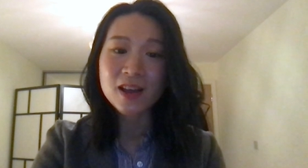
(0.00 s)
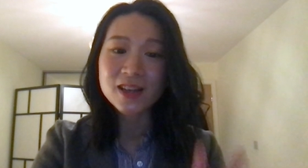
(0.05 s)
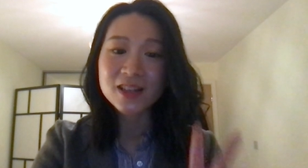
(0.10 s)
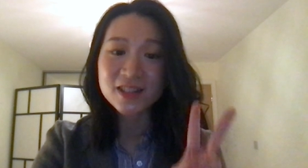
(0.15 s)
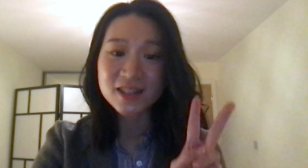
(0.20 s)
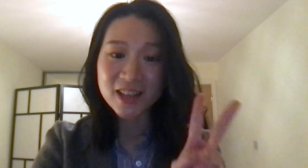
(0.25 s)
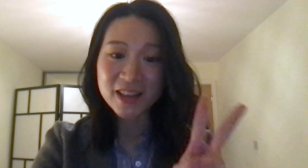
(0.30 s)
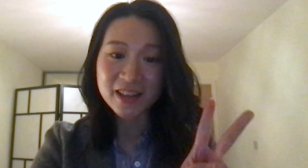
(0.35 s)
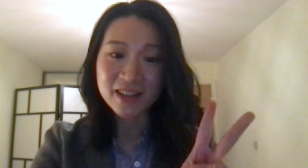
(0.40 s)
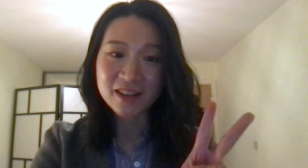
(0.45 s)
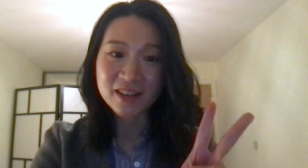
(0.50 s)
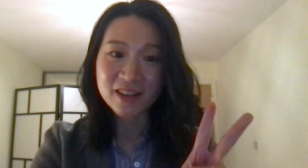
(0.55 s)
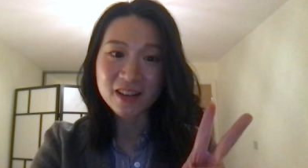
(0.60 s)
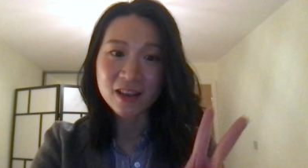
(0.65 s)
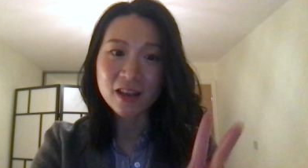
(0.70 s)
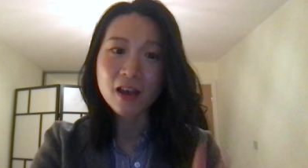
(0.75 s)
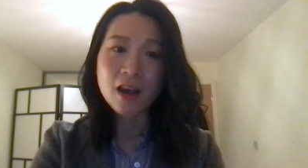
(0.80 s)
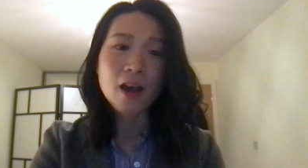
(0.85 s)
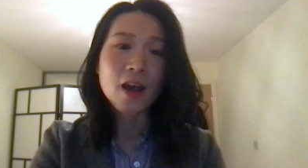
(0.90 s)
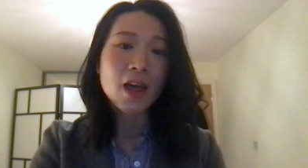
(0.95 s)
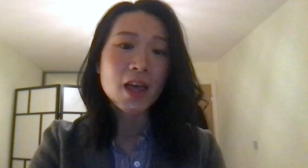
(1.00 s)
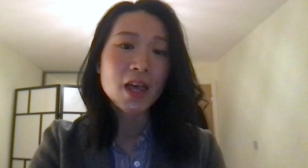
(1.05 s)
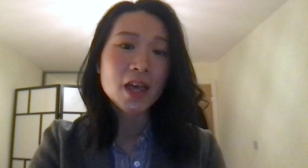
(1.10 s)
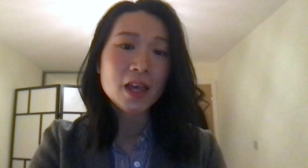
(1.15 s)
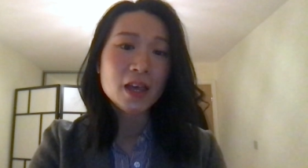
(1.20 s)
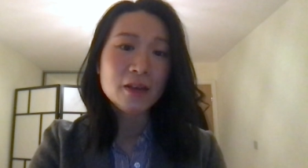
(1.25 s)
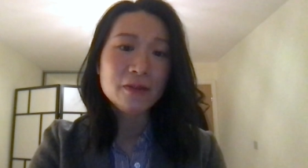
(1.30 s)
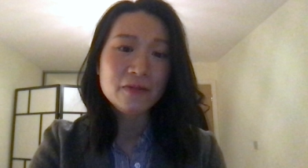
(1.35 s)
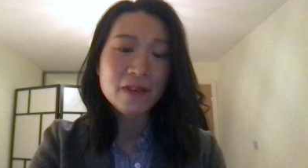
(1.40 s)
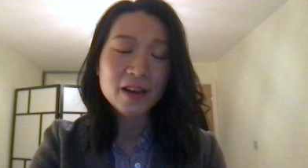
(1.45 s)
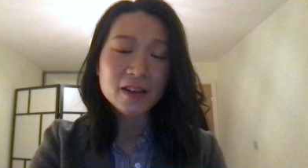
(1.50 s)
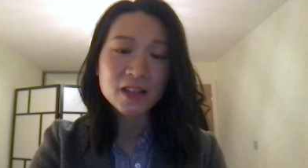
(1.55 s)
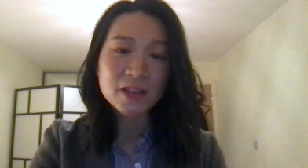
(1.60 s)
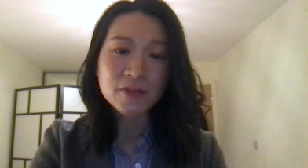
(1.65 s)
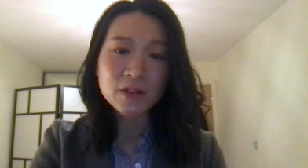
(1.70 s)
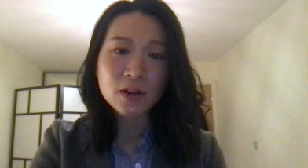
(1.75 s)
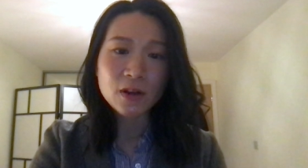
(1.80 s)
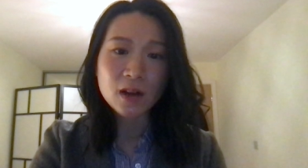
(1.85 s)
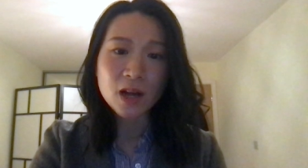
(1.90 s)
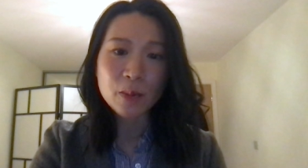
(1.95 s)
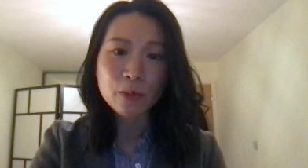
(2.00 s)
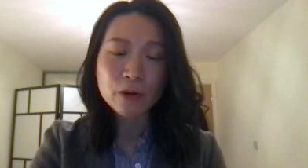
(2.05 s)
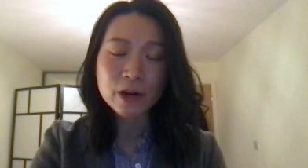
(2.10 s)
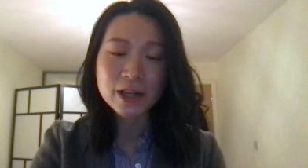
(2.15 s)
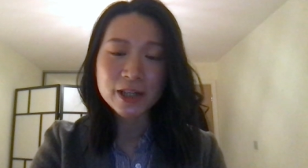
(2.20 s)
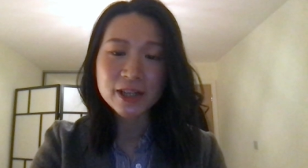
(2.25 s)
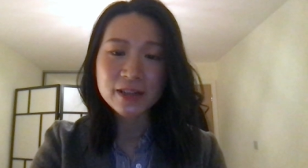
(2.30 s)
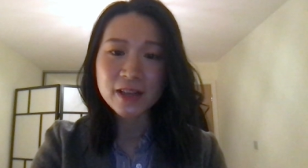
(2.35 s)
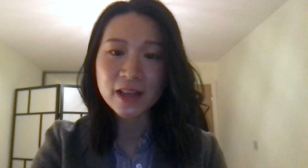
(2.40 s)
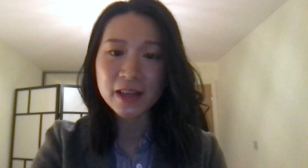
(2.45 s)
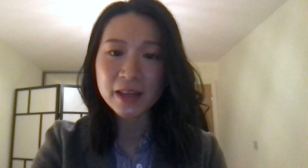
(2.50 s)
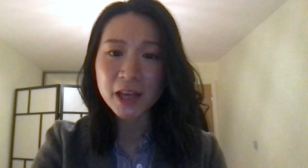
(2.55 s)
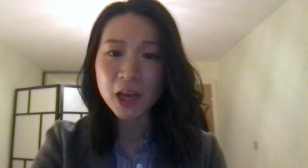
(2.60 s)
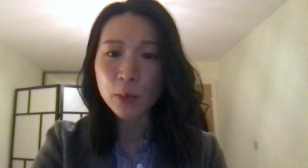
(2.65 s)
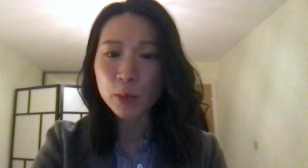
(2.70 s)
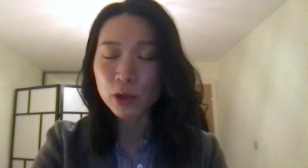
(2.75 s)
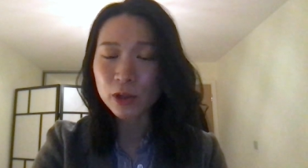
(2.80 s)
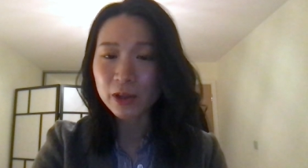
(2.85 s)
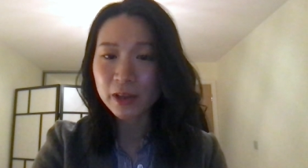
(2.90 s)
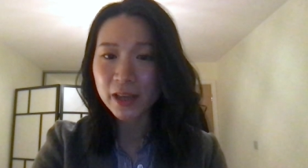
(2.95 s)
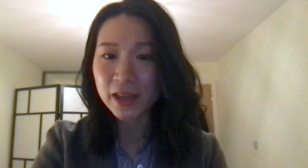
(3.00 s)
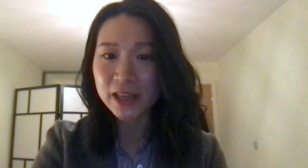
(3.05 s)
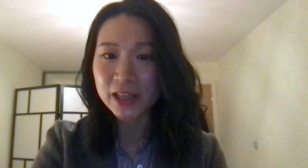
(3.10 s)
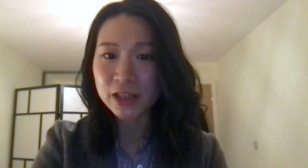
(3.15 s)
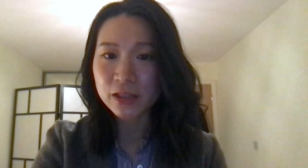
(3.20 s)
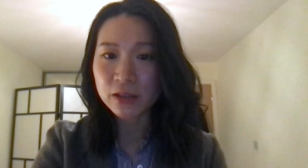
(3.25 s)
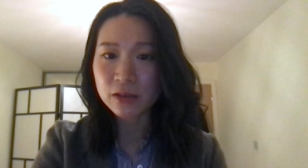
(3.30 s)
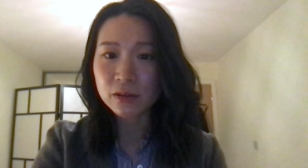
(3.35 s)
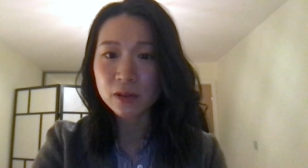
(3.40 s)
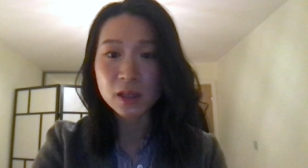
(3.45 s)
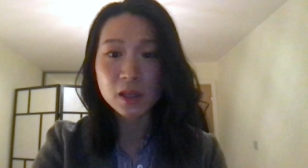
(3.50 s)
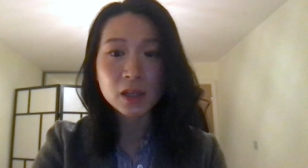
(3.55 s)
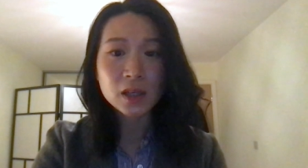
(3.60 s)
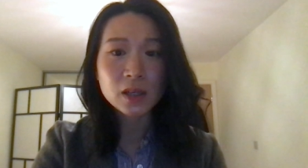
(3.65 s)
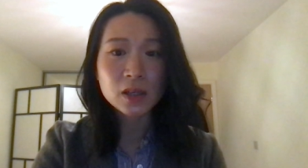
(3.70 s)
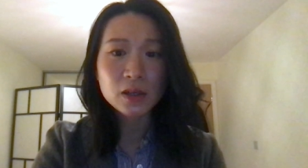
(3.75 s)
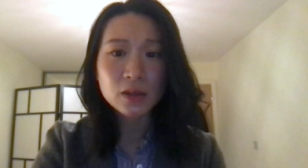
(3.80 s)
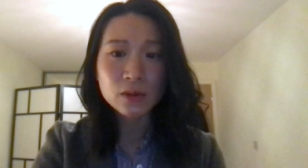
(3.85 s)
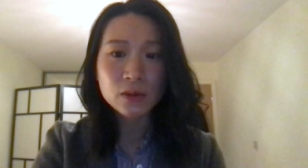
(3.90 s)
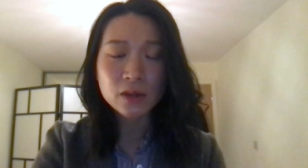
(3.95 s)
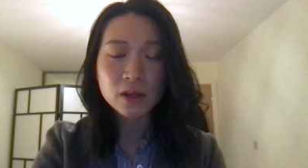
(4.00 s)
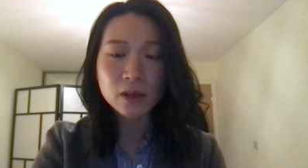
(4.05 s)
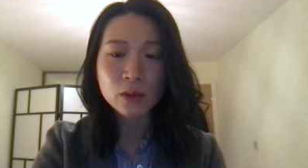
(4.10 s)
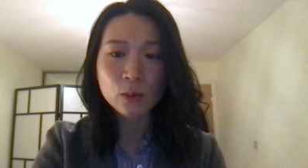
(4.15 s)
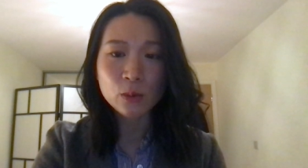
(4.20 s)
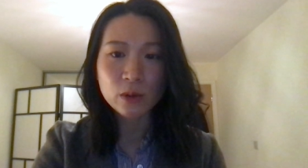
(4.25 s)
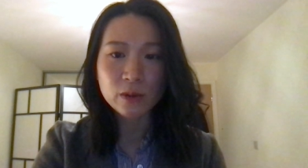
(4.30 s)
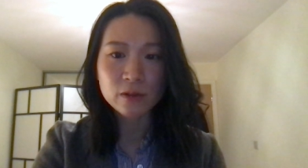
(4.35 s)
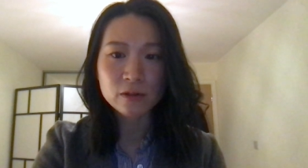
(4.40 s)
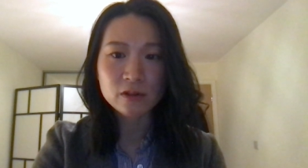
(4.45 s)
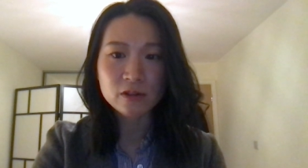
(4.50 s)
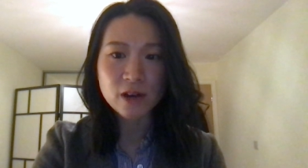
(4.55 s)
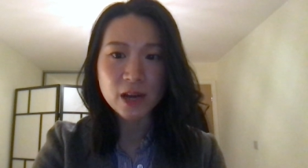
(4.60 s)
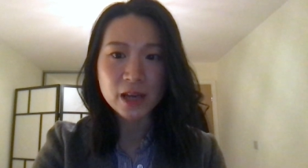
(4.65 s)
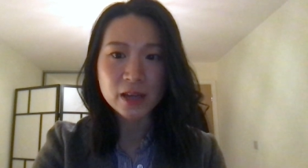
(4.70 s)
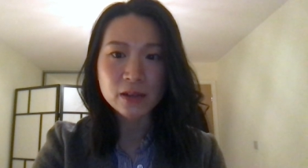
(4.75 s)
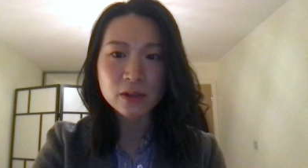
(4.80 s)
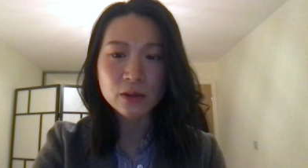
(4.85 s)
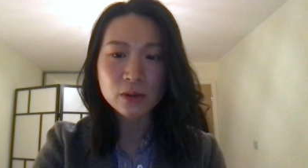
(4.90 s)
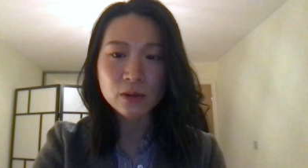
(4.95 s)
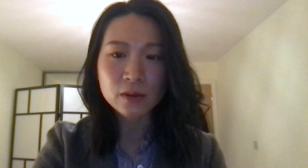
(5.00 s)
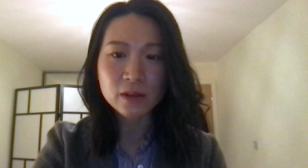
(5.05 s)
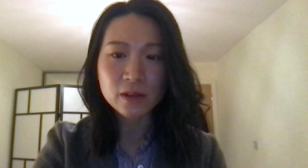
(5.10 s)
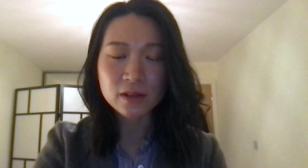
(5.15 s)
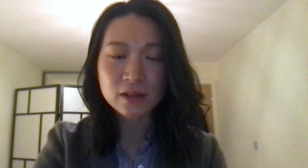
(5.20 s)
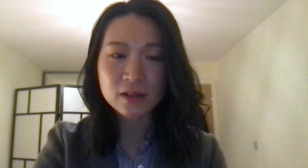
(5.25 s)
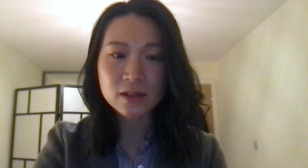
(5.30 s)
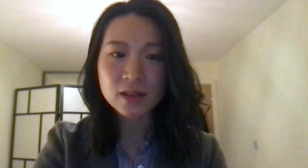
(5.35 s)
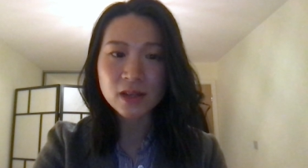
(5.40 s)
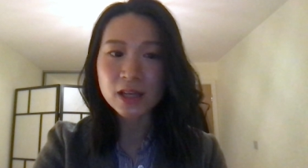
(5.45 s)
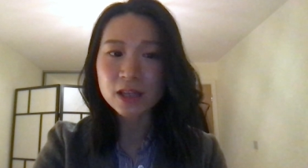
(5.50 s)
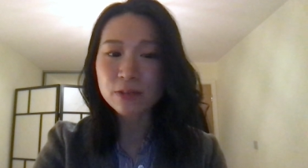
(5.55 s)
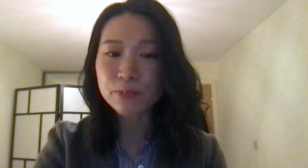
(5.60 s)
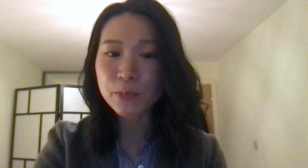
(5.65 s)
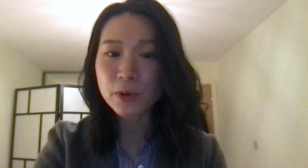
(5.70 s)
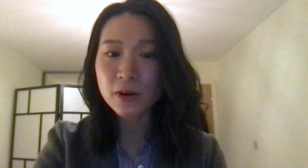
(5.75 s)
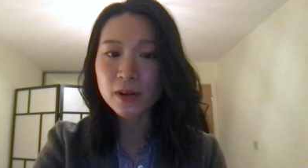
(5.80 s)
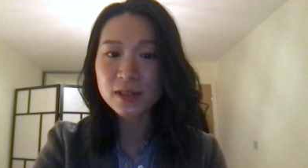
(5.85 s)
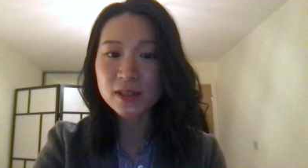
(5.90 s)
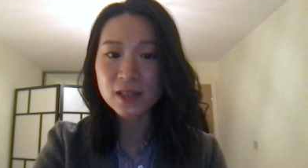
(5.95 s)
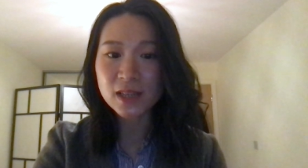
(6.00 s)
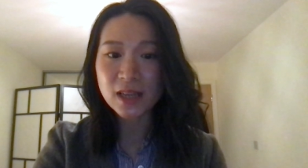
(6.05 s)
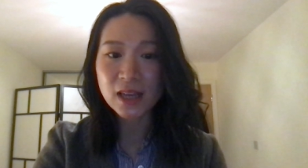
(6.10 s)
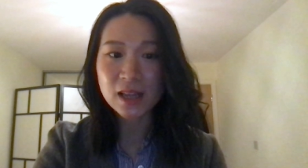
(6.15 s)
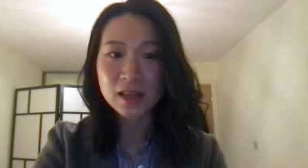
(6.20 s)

Secondly, effective collaboration and communication, including with trade unions and policy